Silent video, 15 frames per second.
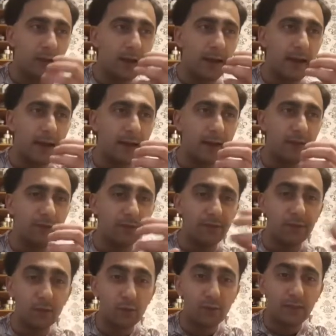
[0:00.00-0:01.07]
and
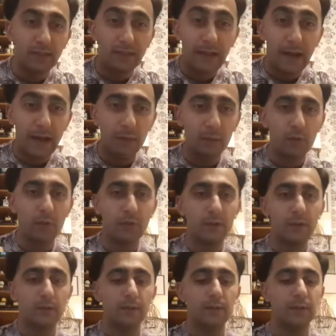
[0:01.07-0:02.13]
fruity apple
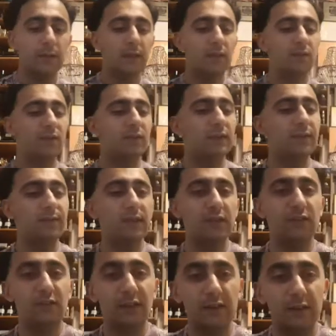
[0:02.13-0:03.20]
note. So definitely
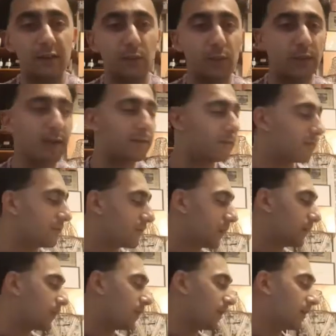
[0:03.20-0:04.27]
check this one out for
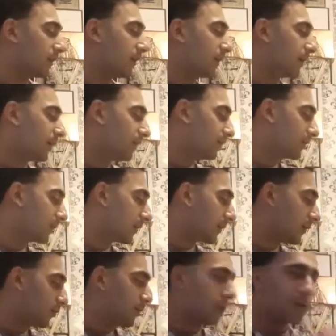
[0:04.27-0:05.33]
summer. It's going
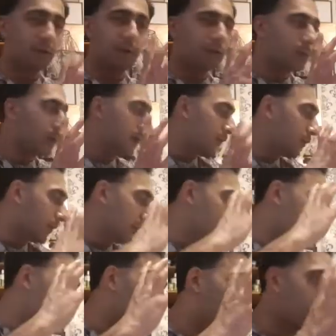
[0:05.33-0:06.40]
to blow you away with
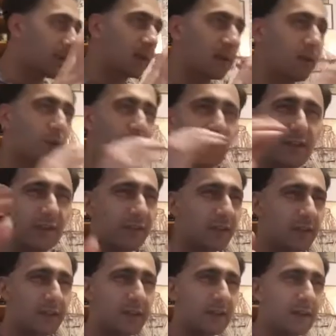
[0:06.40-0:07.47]
its
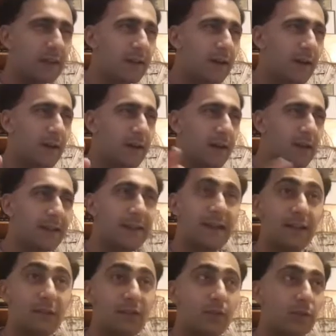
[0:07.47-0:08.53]
crazy,
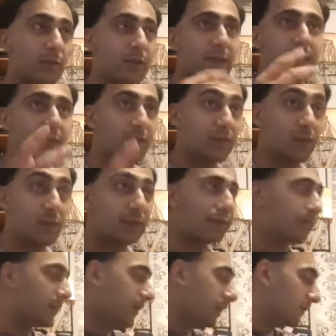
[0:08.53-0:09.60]
natural yet sweet
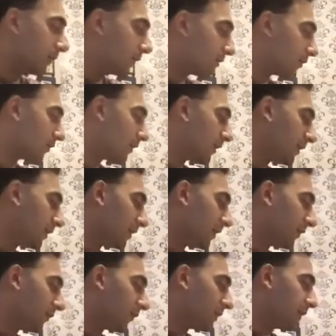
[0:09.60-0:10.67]
flavors.
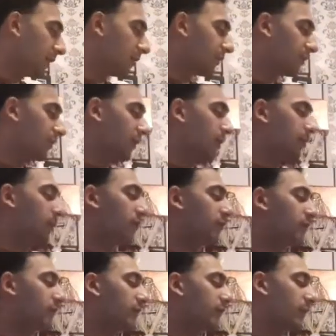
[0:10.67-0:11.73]
Definitely a
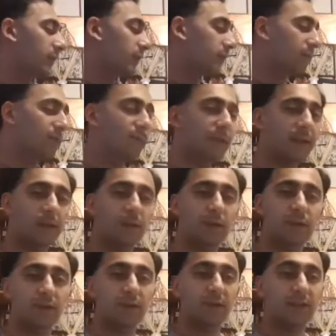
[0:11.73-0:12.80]
celebratory fragrance for that
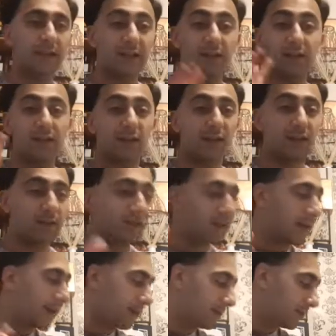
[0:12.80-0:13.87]
reason that turns
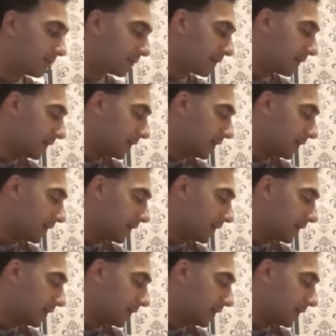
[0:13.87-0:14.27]
heads.